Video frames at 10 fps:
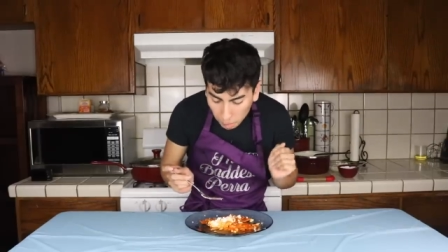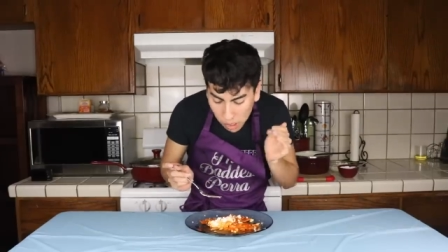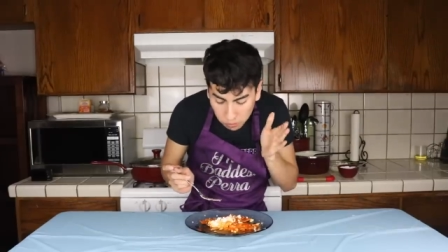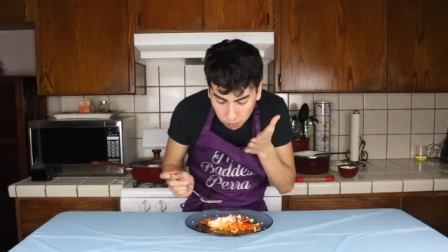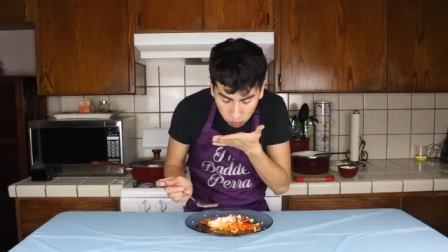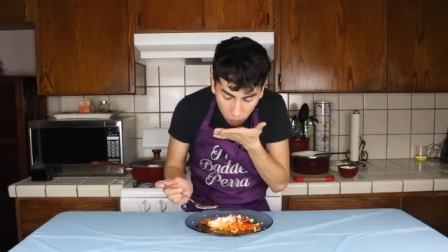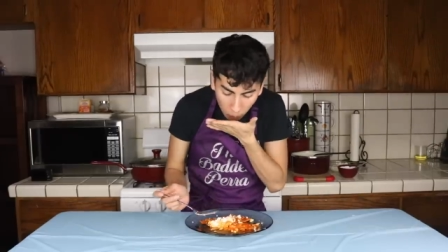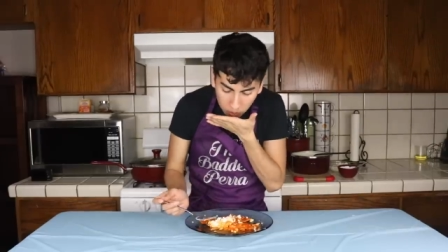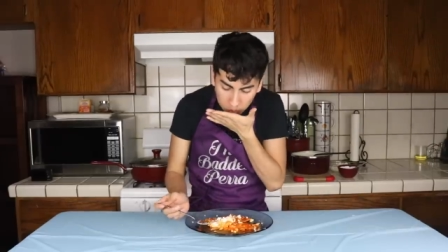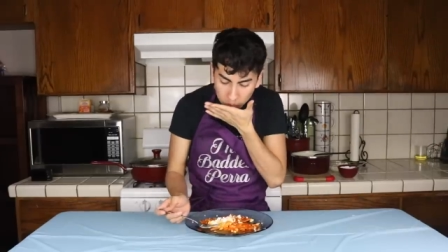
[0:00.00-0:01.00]
Mm.
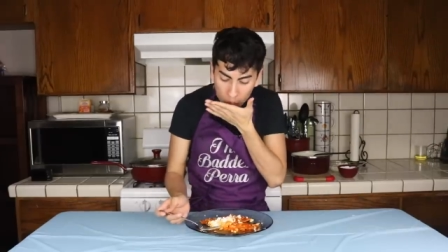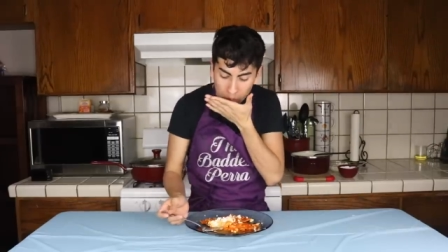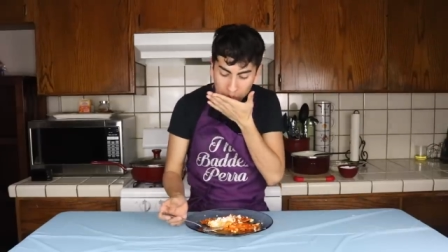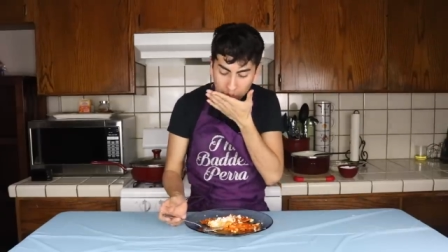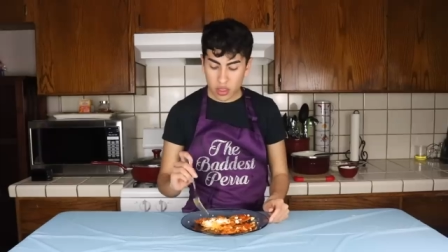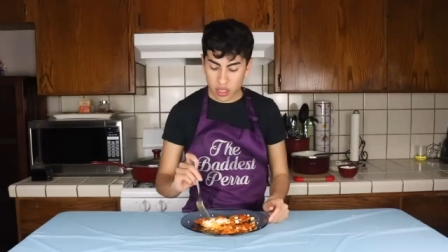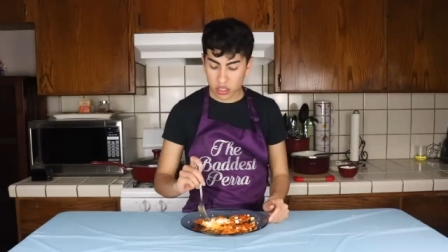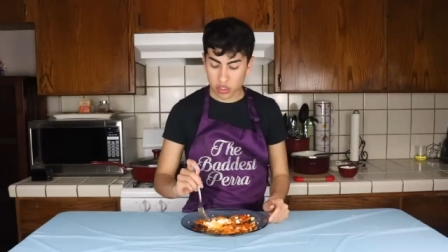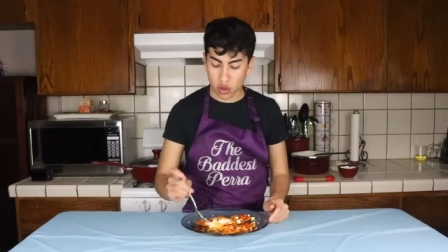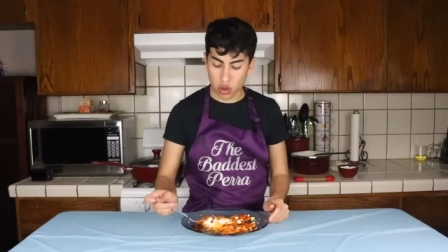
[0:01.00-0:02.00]
This
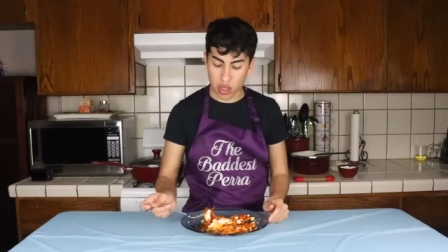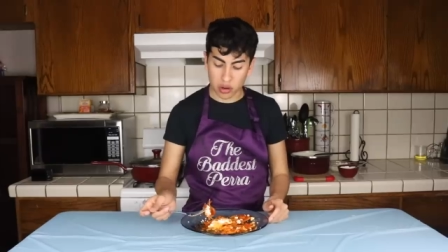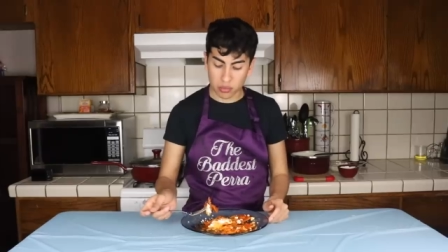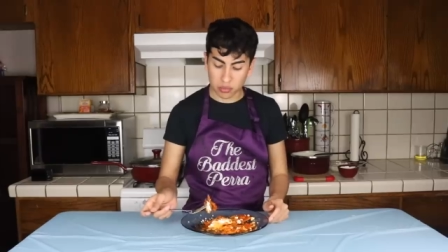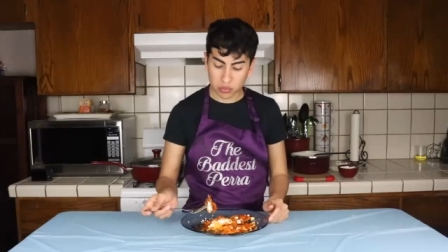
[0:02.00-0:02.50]
is so good.